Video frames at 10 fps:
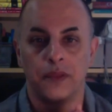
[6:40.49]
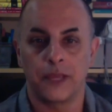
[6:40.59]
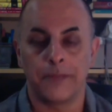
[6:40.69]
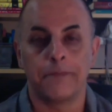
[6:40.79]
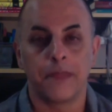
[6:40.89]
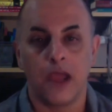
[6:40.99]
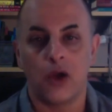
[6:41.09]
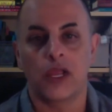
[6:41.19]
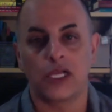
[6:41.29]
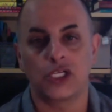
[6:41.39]
Okay,
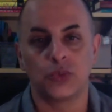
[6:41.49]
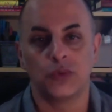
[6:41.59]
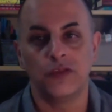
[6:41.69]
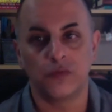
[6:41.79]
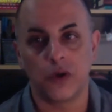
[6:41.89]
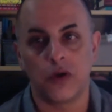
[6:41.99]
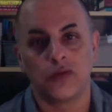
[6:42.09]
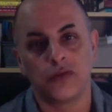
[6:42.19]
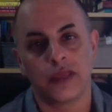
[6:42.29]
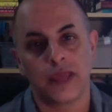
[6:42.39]
I'll catch up with you tomorrow.
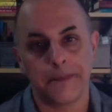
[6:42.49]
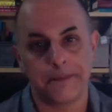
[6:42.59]
Take care.